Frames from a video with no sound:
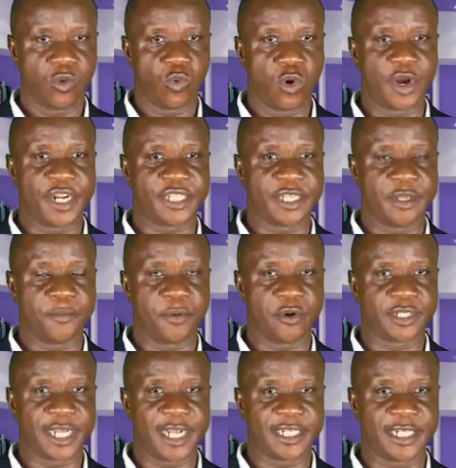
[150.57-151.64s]
What is
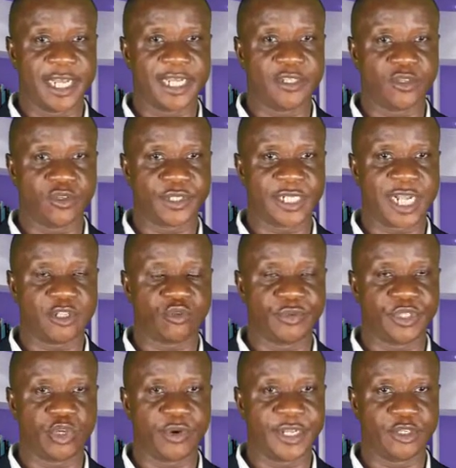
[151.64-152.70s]
important here is you start
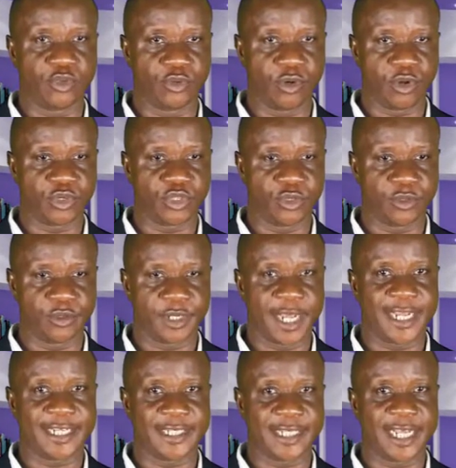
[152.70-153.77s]
with your introduction.
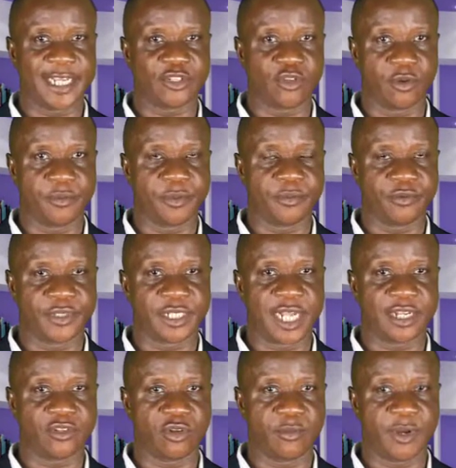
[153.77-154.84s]
I said some people
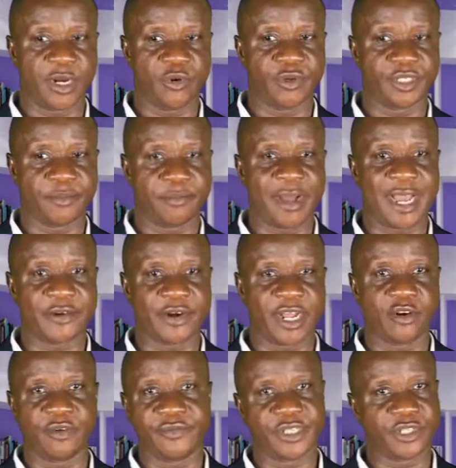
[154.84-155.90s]
start normally with
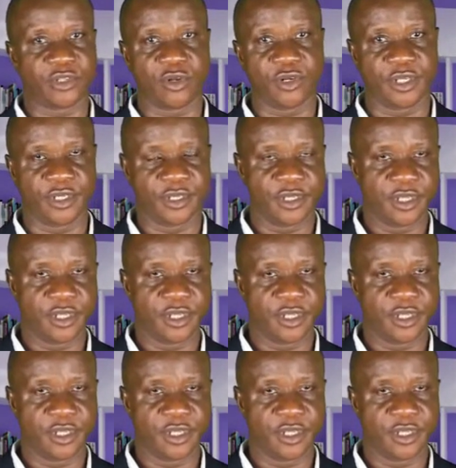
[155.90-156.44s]
background of the study.